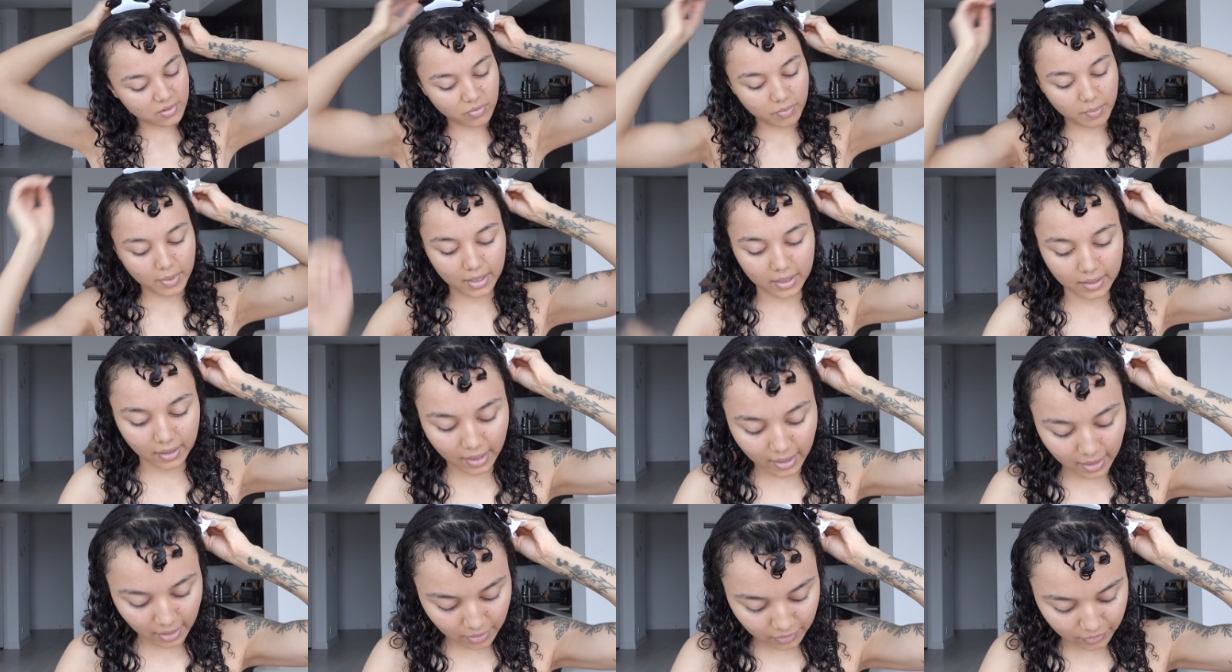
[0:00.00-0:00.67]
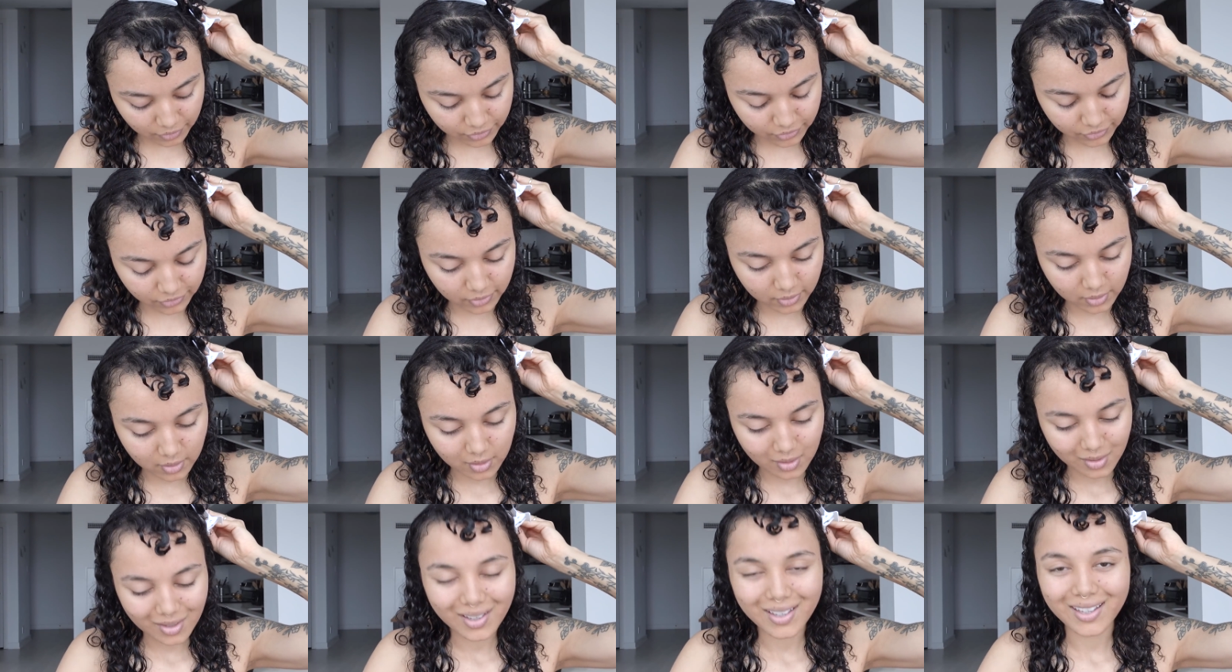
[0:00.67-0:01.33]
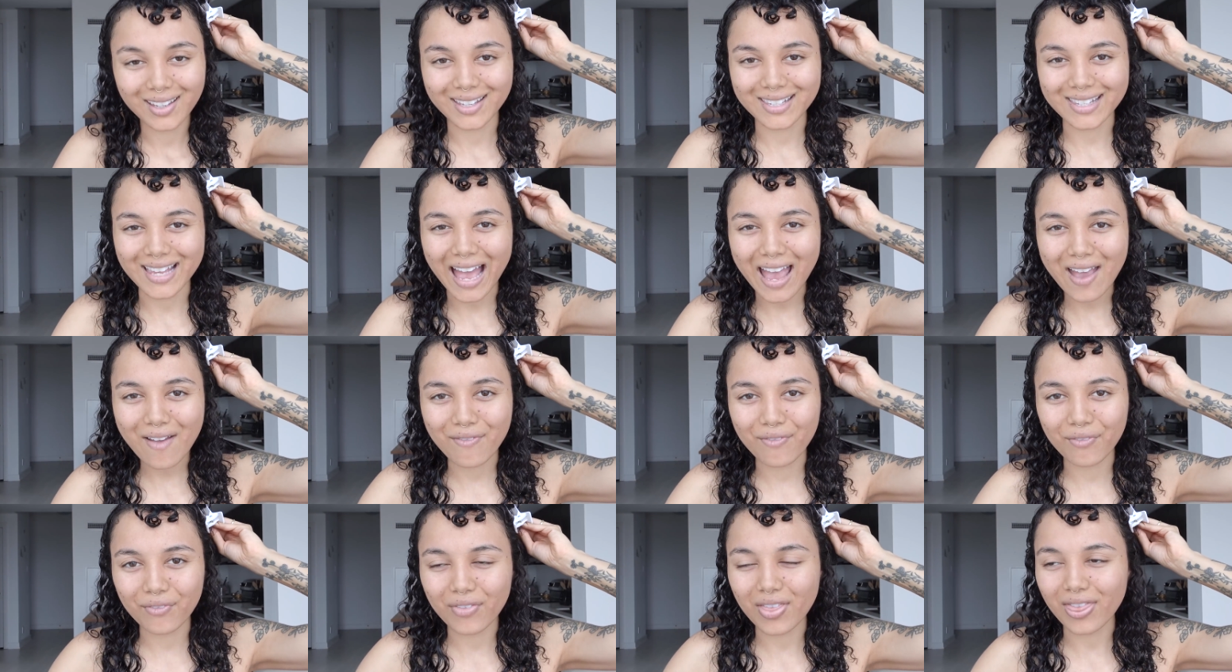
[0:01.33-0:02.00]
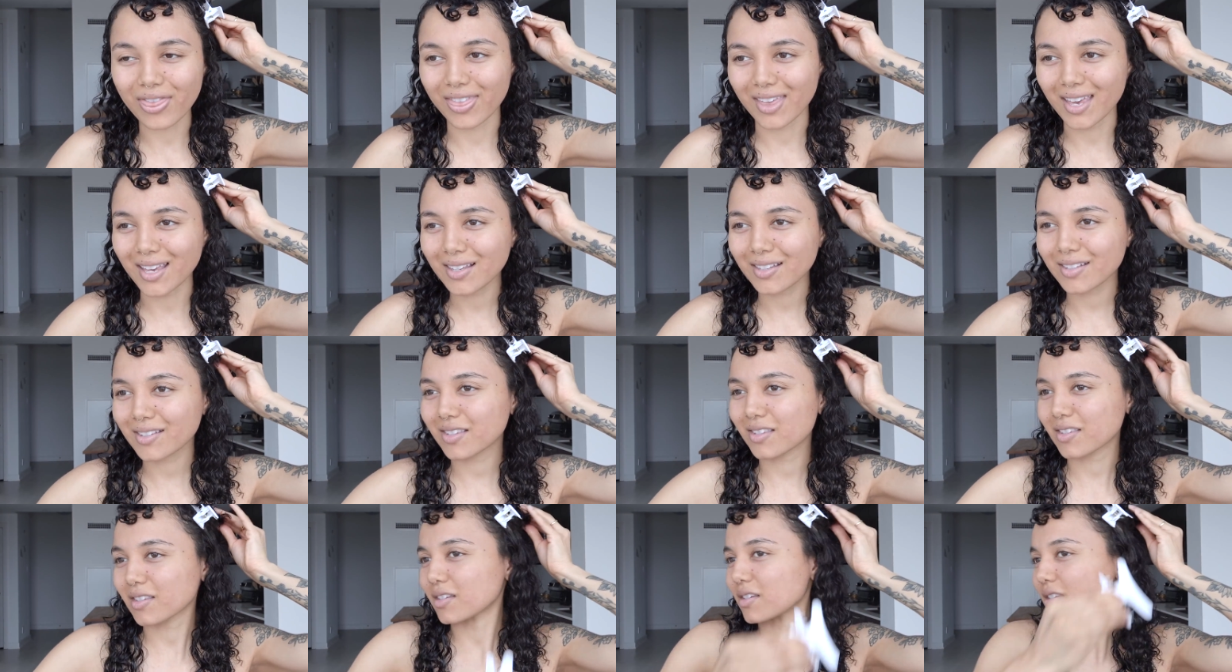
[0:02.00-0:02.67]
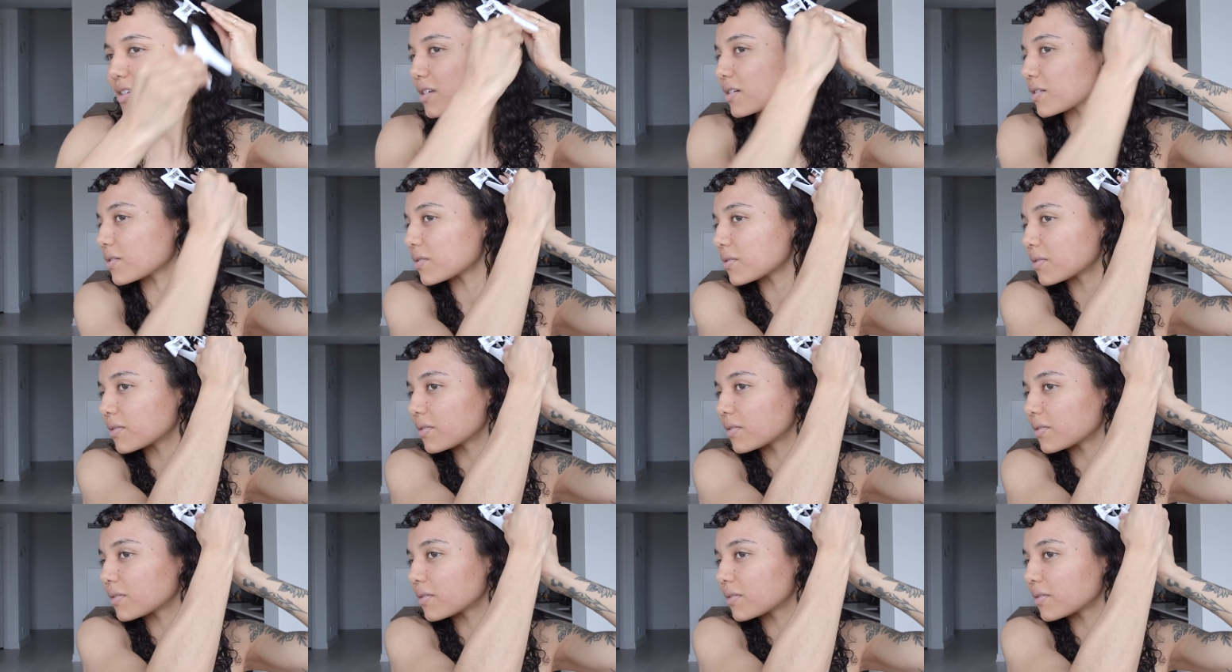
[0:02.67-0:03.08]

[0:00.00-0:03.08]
of my life because I have things to do,